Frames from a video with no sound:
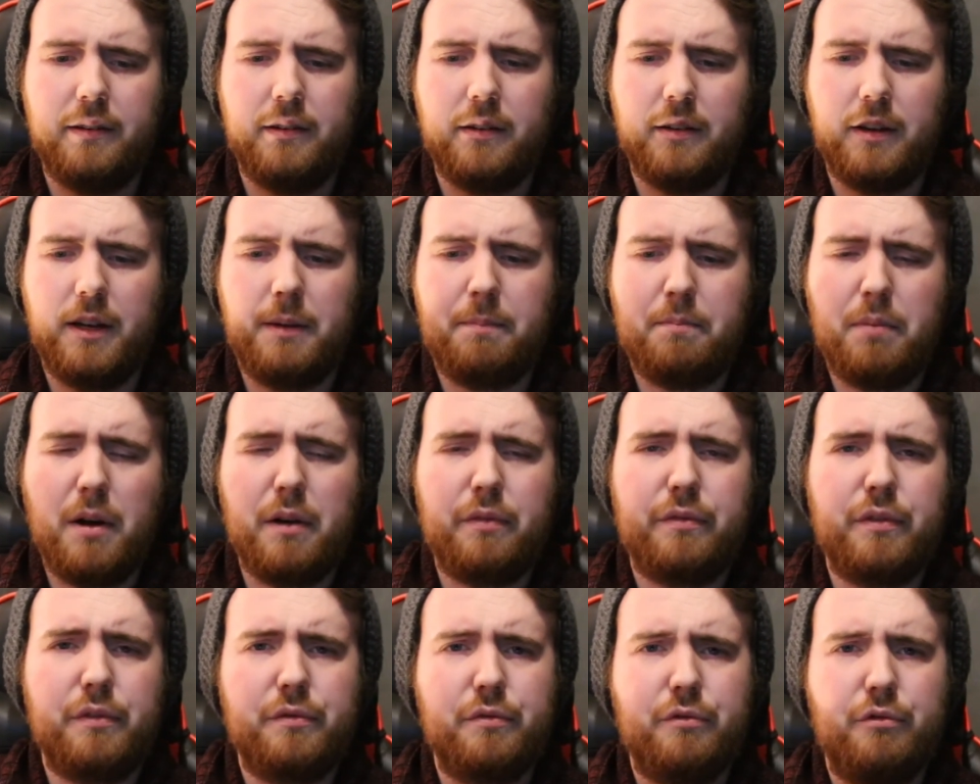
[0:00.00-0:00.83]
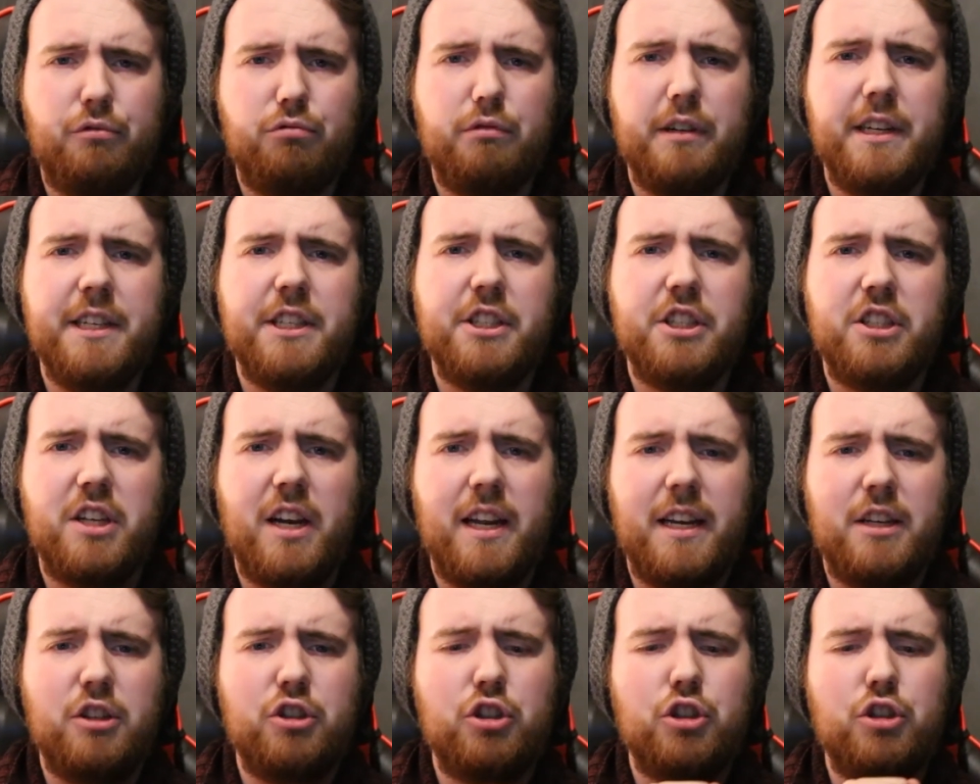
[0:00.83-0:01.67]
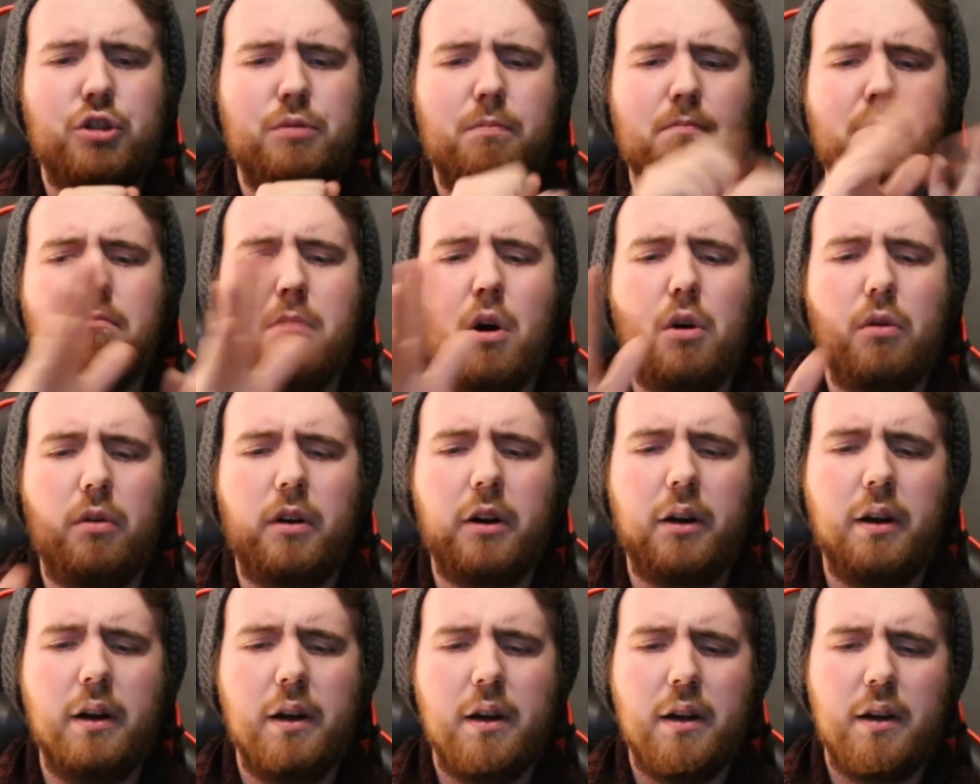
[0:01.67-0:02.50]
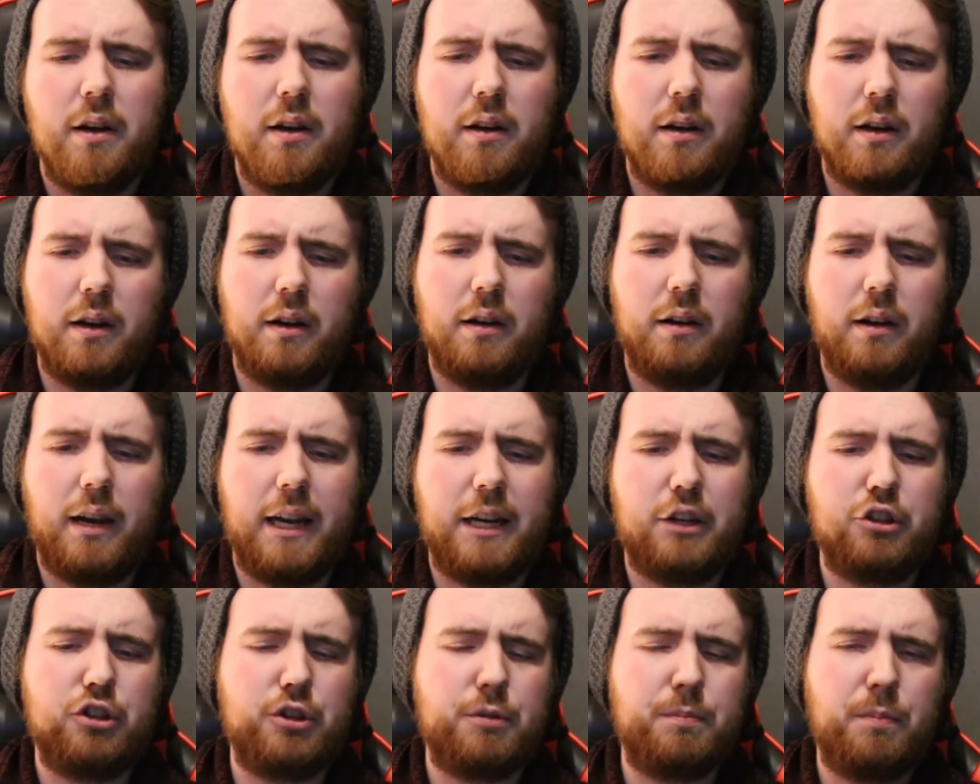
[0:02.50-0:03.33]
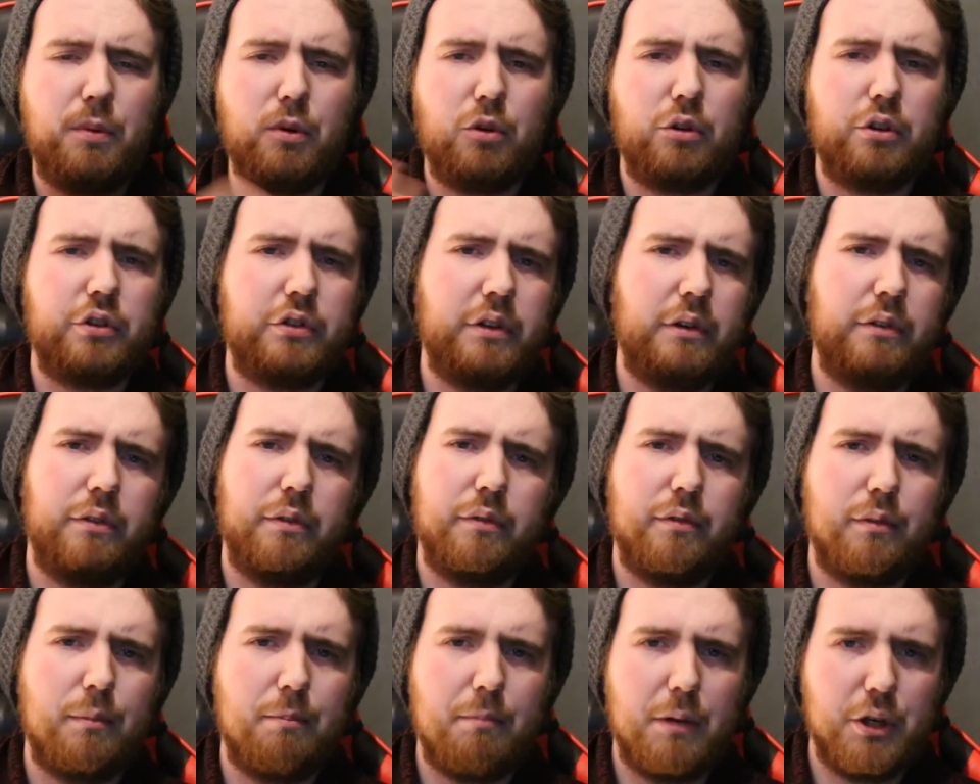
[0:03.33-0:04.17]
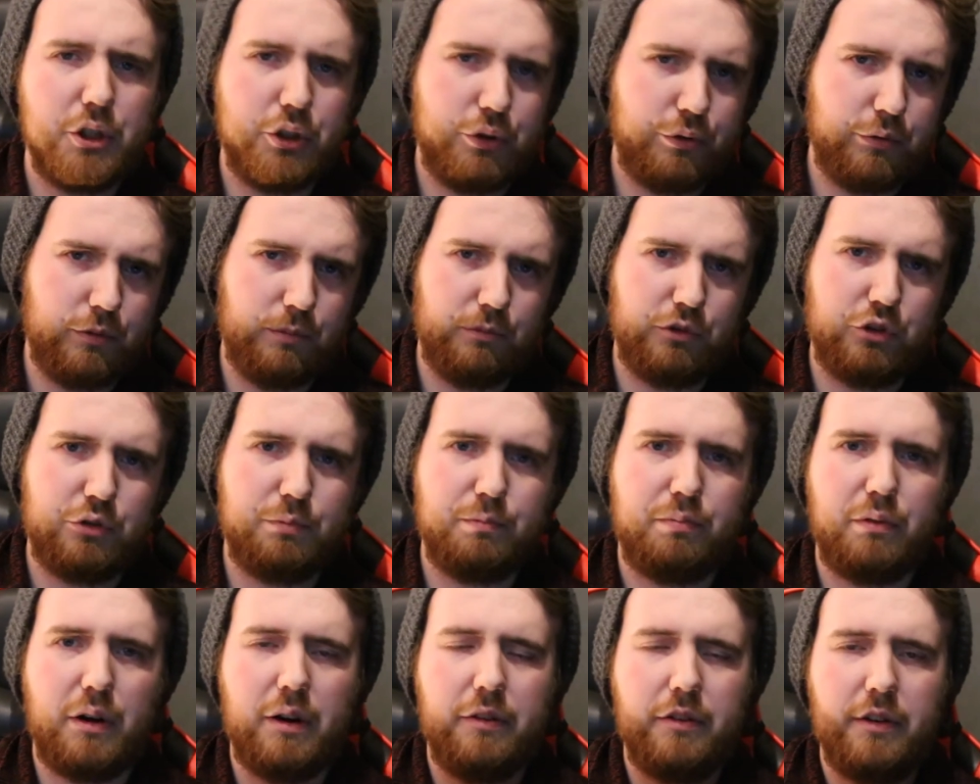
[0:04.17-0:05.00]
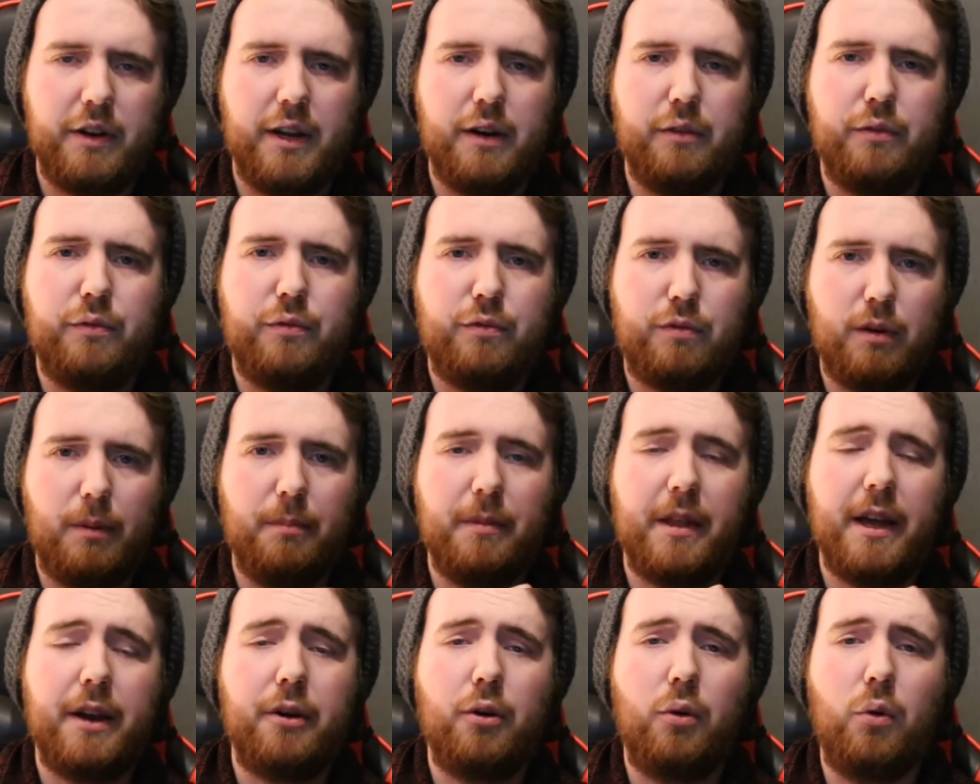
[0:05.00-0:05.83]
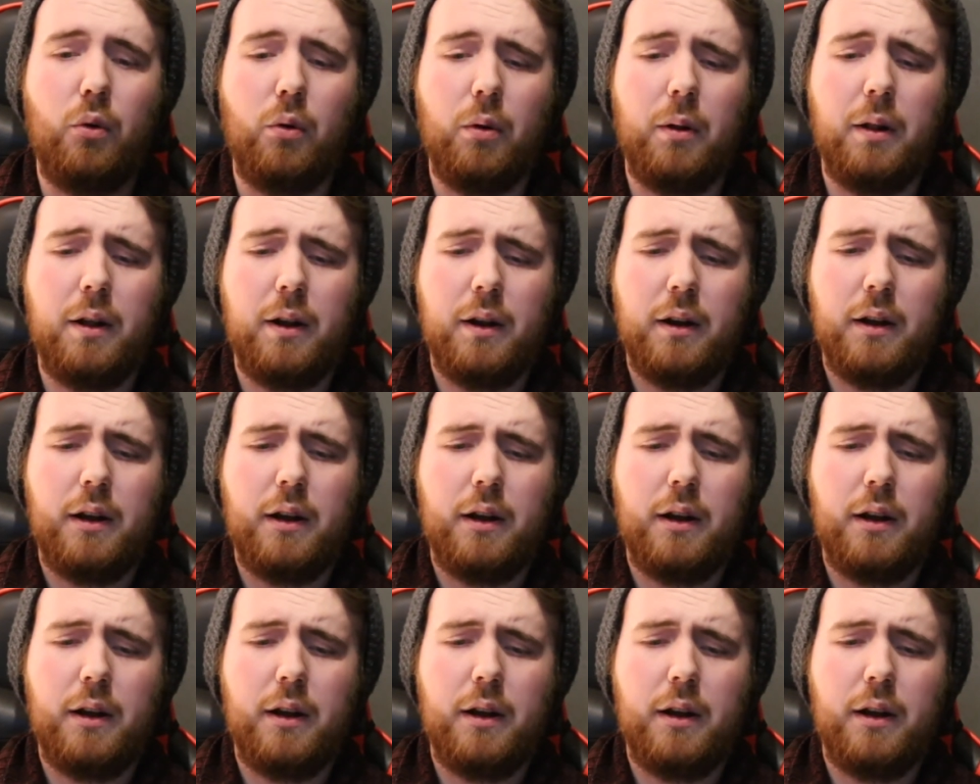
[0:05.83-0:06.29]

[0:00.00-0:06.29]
a puff of greenish-like smoke, like spores out of a mushroom, sprouted out from that hole.